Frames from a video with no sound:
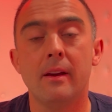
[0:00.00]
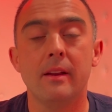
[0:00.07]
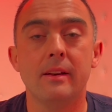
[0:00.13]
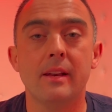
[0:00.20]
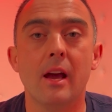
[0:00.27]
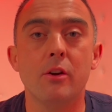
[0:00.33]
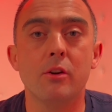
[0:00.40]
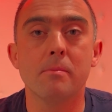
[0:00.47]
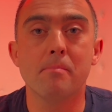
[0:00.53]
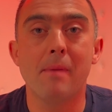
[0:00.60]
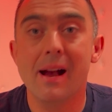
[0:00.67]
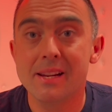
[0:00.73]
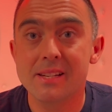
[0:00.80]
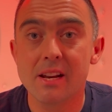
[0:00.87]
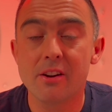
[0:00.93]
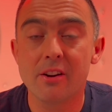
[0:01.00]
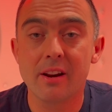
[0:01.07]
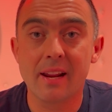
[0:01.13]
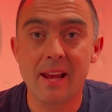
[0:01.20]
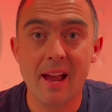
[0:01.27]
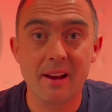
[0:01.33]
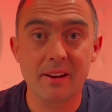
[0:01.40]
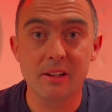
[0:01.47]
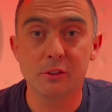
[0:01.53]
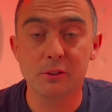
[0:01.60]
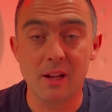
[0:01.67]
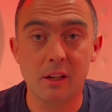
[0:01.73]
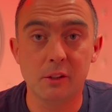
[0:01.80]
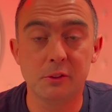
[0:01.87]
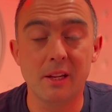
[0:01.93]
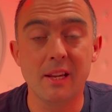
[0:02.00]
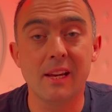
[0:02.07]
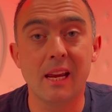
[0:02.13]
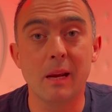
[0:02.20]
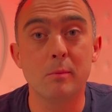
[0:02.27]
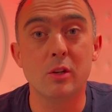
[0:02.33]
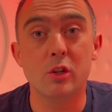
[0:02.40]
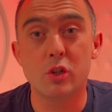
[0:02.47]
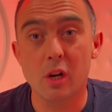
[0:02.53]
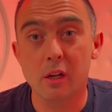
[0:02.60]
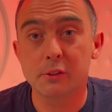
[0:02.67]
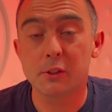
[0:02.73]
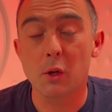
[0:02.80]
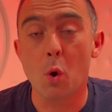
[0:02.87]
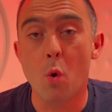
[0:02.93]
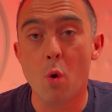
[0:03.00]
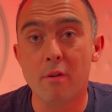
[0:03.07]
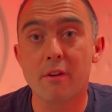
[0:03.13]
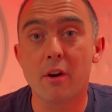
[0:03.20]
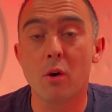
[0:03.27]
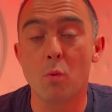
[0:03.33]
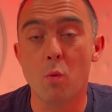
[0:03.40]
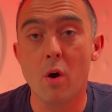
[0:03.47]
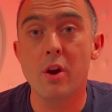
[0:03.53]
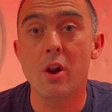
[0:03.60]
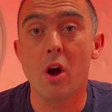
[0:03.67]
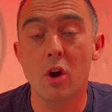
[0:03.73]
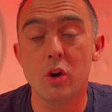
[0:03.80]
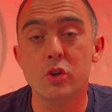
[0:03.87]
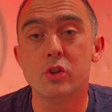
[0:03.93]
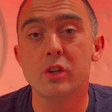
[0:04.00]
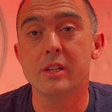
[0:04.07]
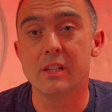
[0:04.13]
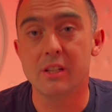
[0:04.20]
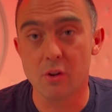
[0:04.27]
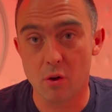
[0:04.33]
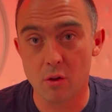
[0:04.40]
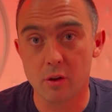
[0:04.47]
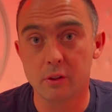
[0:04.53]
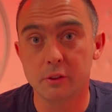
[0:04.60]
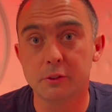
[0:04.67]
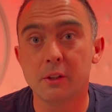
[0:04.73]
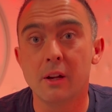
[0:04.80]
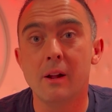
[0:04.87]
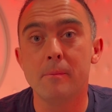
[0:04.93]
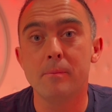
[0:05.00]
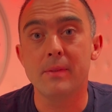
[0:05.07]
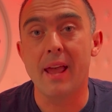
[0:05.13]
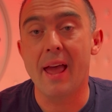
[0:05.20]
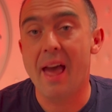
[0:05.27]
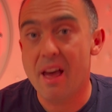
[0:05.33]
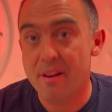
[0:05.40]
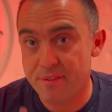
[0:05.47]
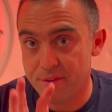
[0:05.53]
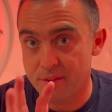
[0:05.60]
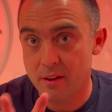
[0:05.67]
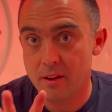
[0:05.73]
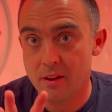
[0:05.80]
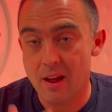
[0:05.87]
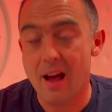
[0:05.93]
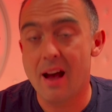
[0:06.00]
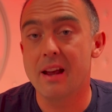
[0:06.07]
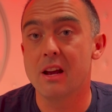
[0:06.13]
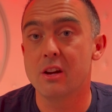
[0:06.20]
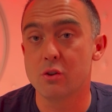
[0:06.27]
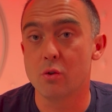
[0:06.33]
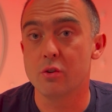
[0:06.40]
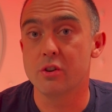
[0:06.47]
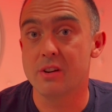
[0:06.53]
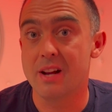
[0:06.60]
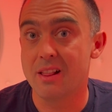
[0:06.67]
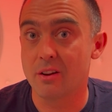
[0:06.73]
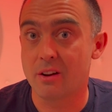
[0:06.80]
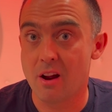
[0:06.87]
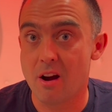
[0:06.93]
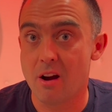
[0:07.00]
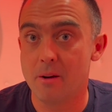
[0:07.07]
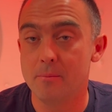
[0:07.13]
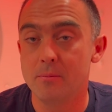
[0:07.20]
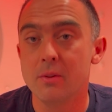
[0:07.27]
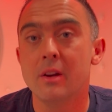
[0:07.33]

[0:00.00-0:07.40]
Now, my dinner in Cagney's last night came to just over $100 if I had ordered a la carte.